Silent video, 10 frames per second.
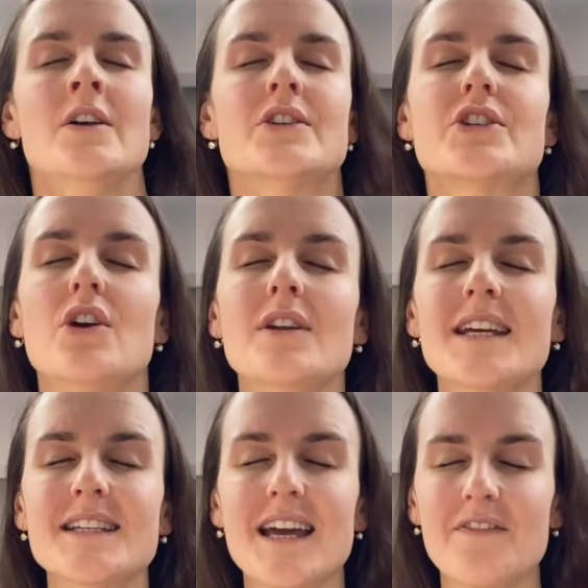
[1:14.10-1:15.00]
So
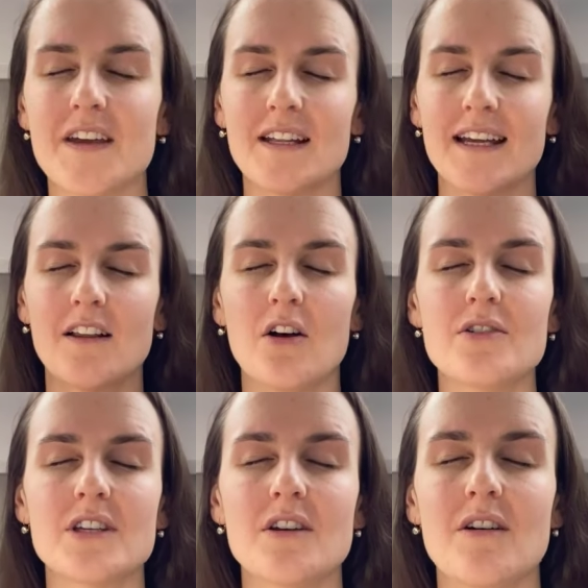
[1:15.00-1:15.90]
tuning into that feeling,
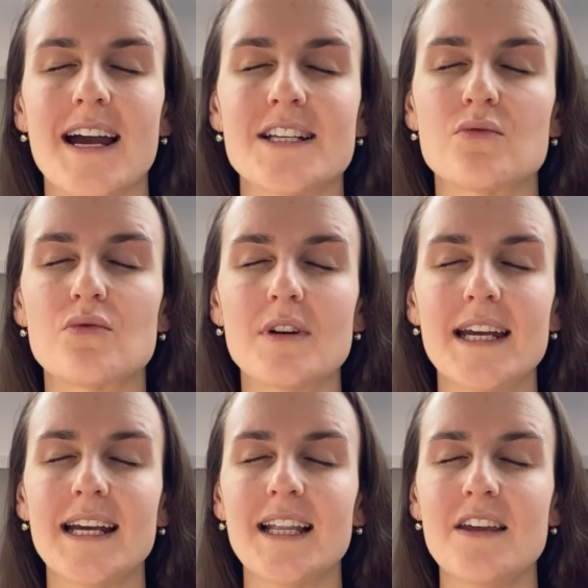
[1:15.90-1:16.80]
closing your eyes,
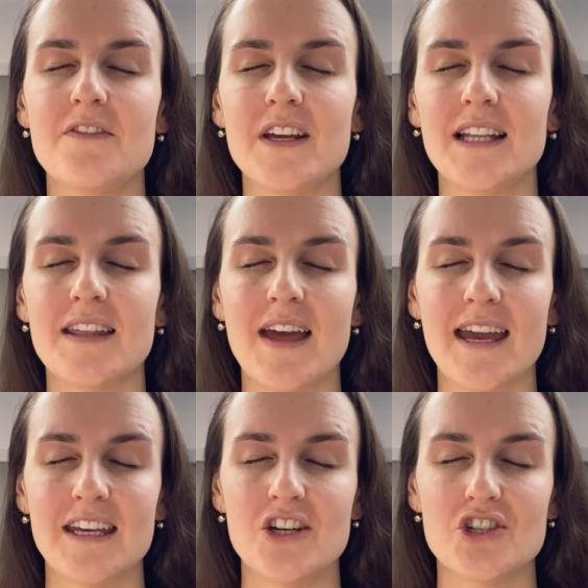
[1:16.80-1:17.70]
really feeling
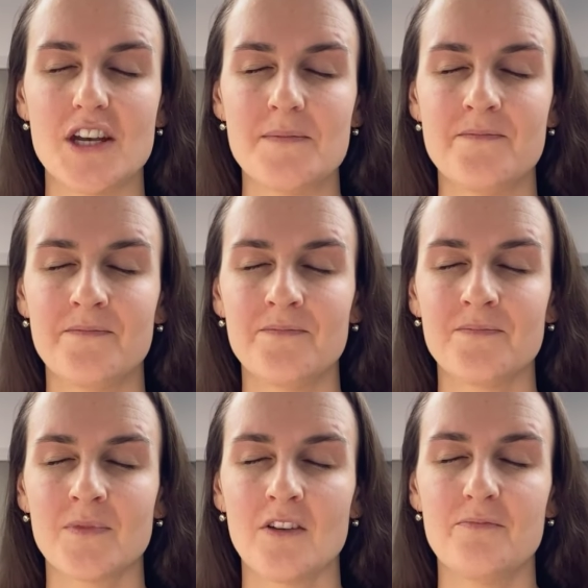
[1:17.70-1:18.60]
that energy
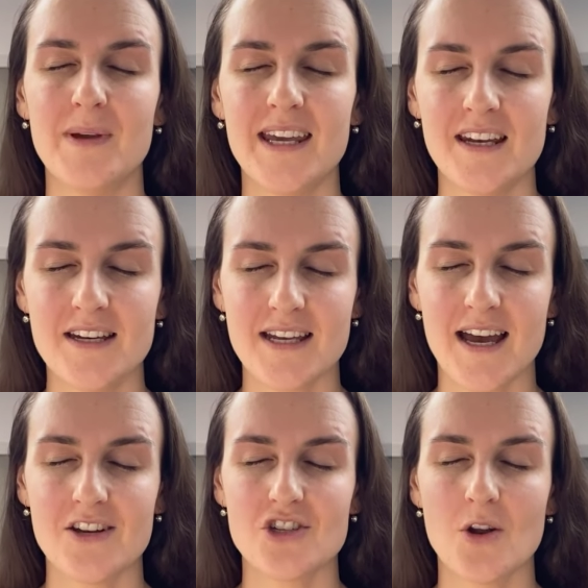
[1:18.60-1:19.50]
of being
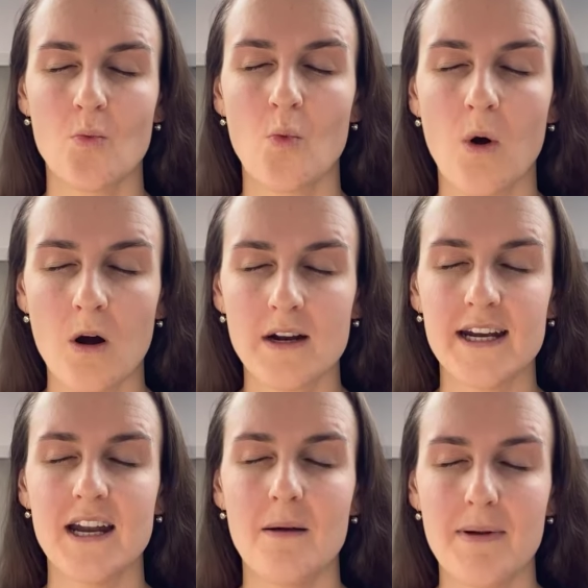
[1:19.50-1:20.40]
attached and
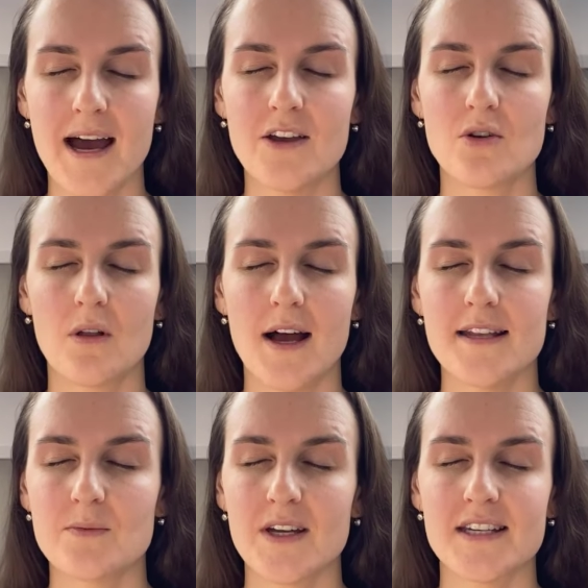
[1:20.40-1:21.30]
worried about your clients.